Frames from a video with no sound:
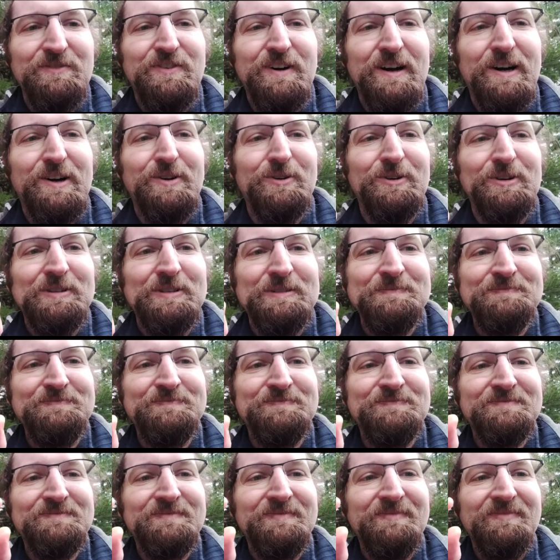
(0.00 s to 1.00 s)
vowel,
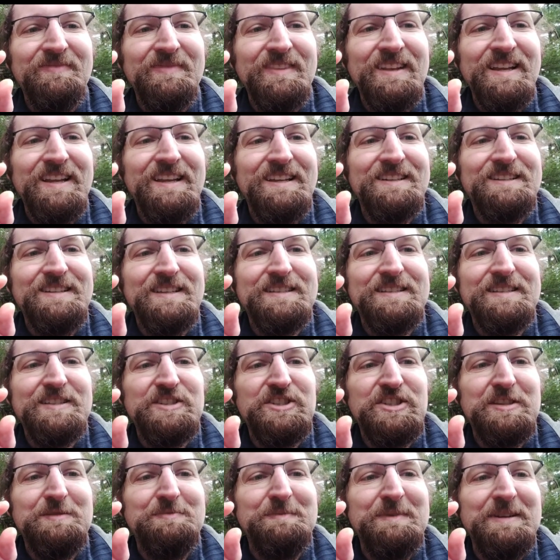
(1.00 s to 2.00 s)
it doesn't
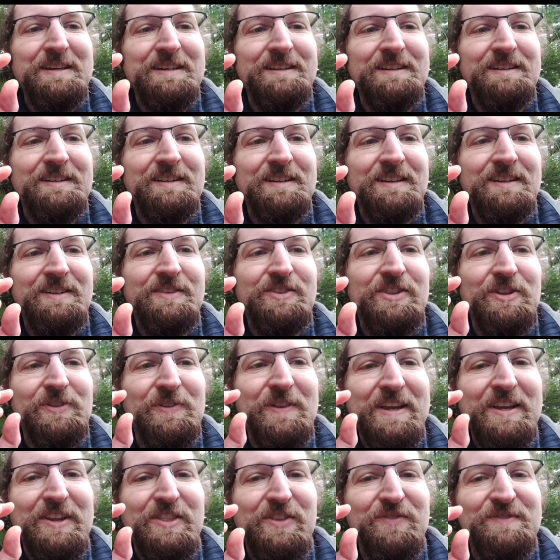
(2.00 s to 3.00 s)
just mean the
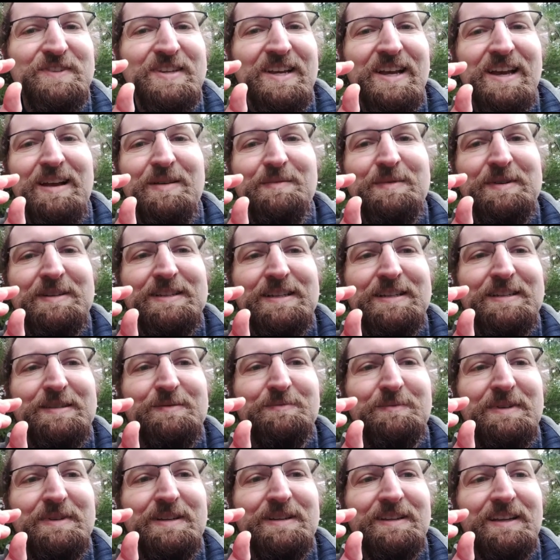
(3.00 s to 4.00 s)
length of time. It
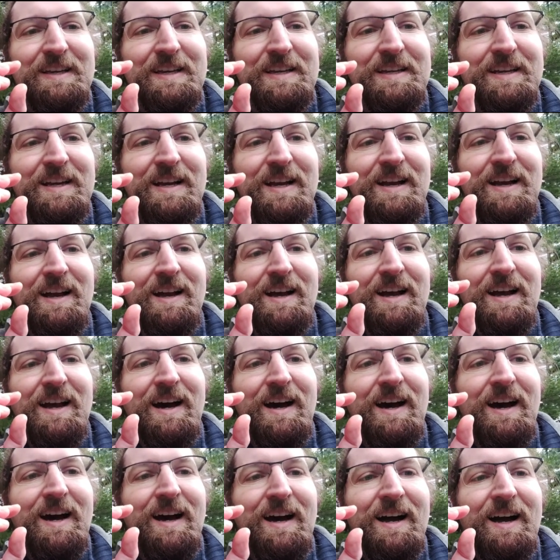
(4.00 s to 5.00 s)
doesn't mean like
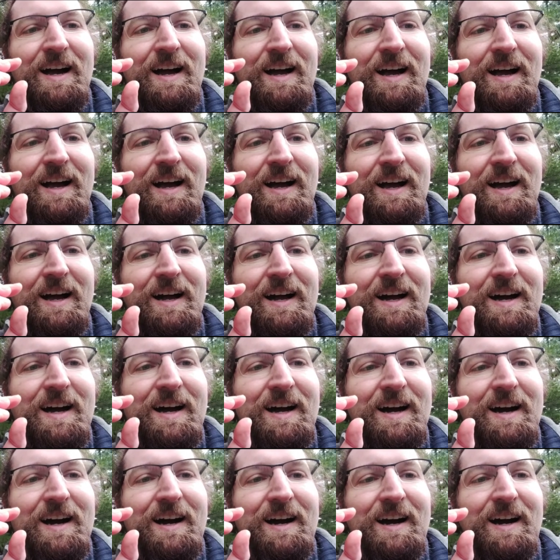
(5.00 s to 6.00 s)

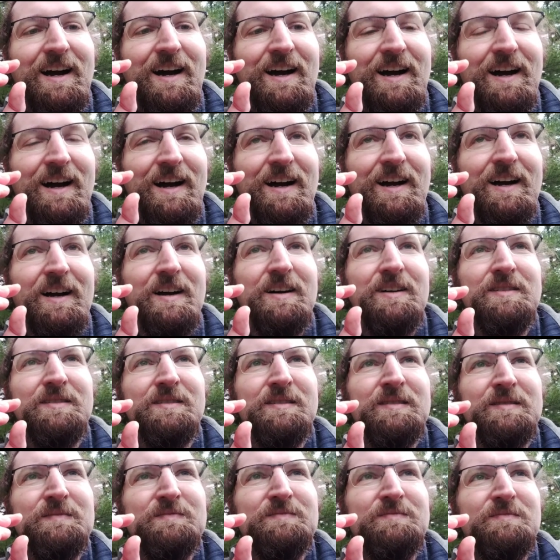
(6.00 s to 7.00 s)
ah,
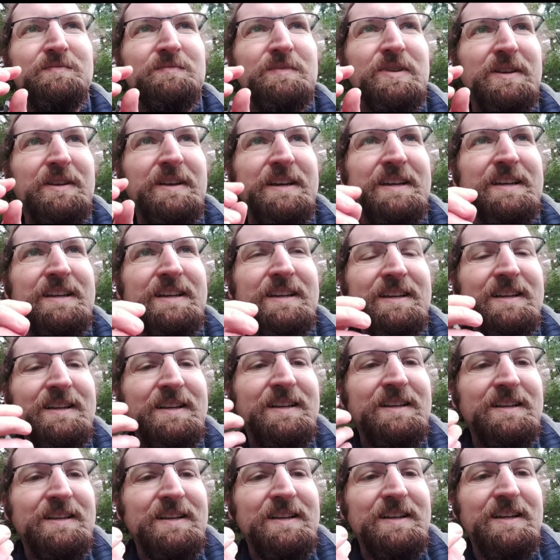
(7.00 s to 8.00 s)
but like
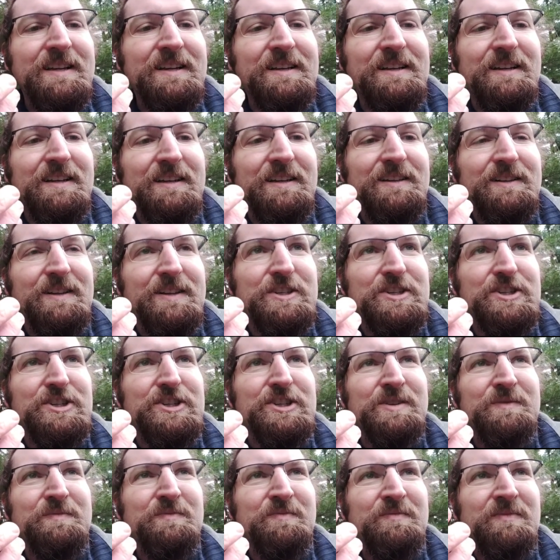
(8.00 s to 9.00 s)
in
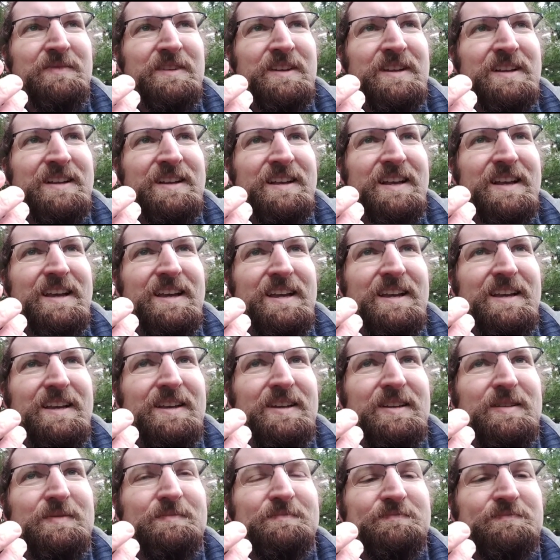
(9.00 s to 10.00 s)
English,
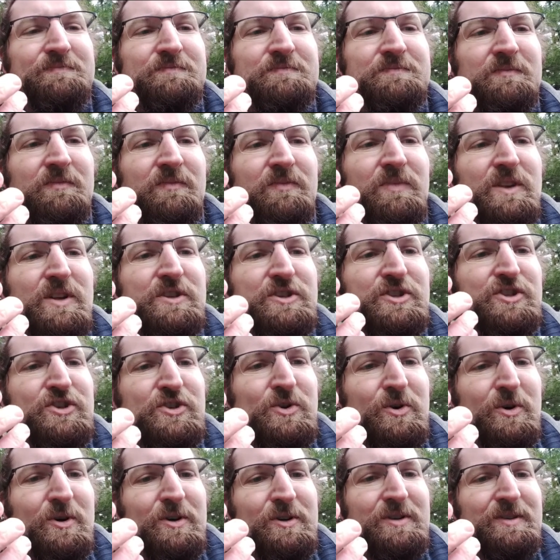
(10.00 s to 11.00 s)
a
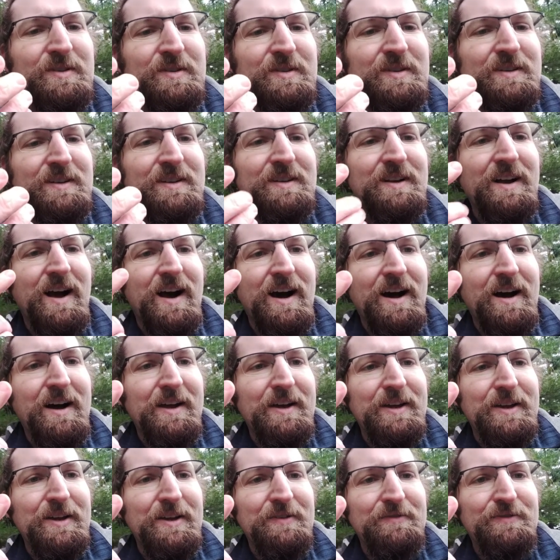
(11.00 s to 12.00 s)
short
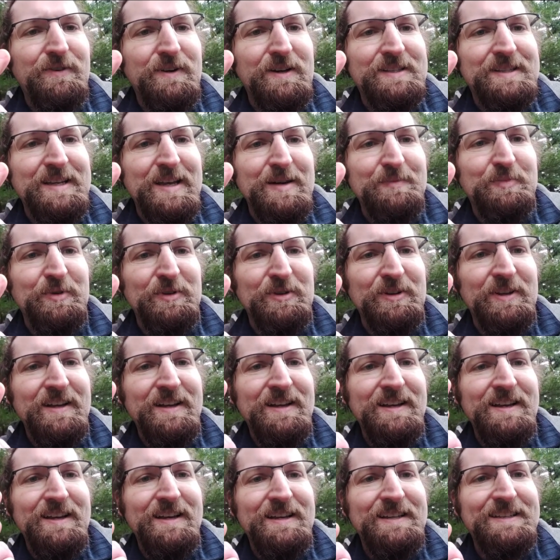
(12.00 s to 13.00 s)
I, for example,
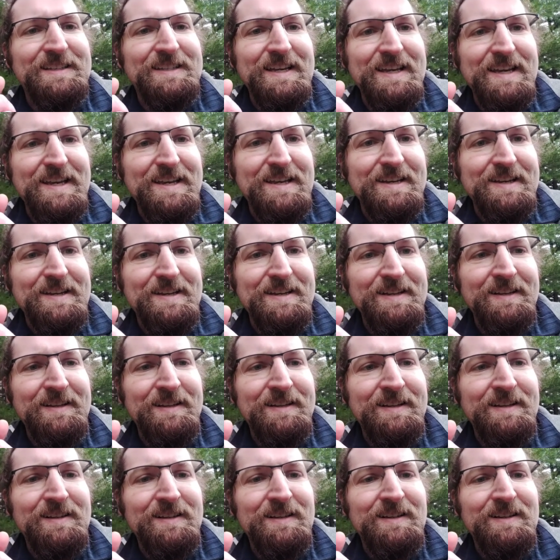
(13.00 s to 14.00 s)
is I,
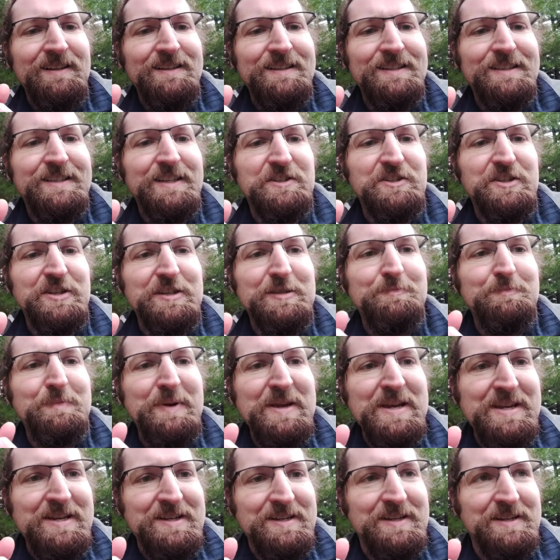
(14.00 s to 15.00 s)
such as
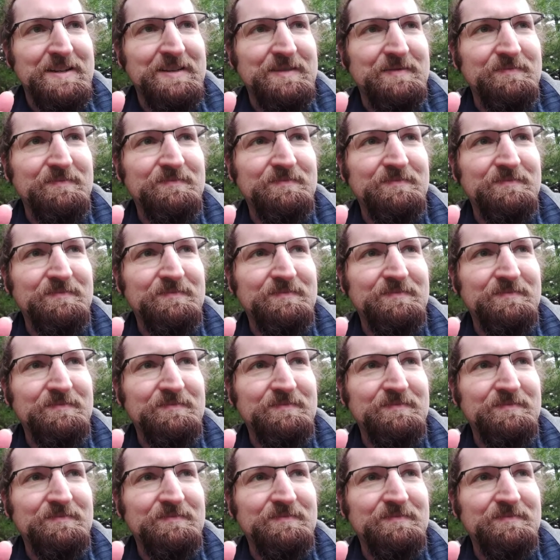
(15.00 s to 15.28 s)
pin.